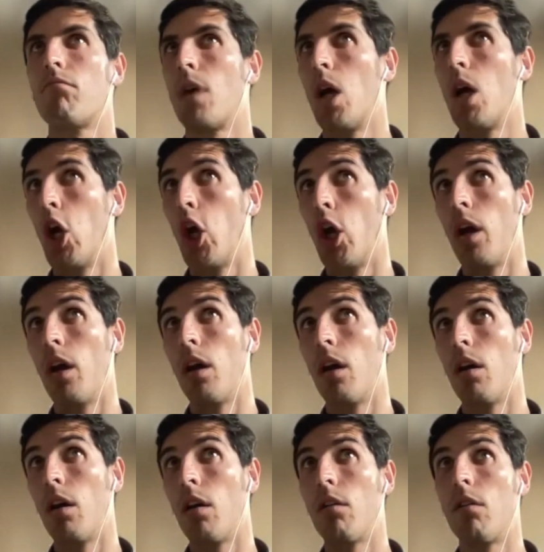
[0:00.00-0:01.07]

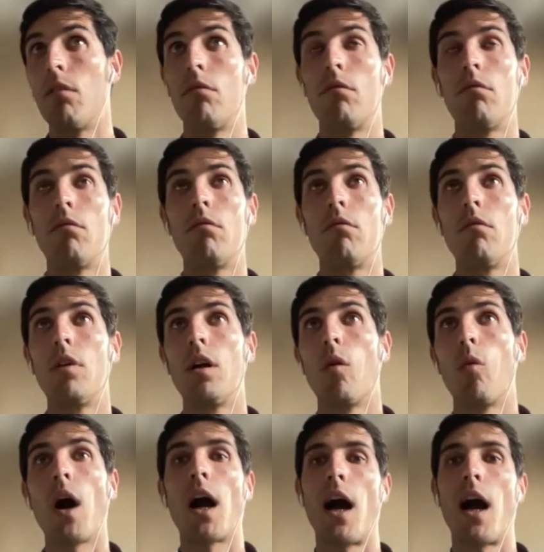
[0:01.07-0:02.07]
uh, one